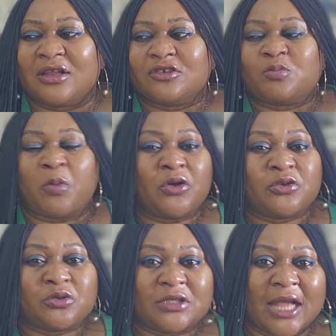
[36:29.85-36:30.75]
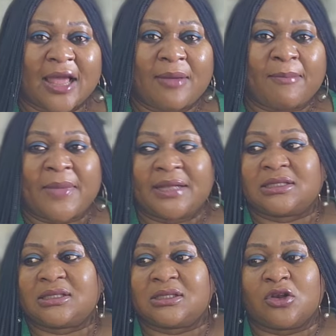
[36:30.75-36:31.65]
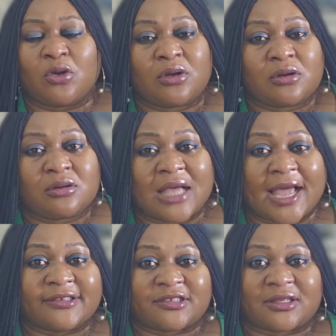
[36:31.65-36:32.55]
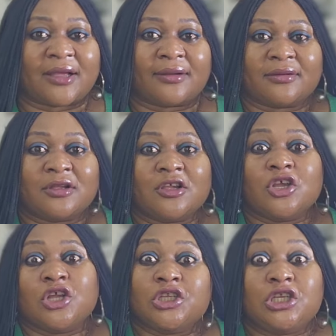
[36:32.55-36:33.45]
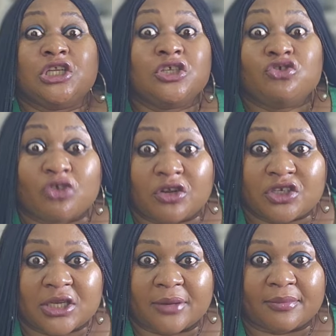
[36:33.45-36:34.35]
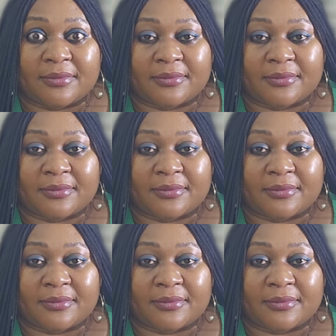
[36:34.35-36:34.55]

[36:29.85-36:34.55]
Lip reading: spoke to them, met the local guys there, didn't judge them.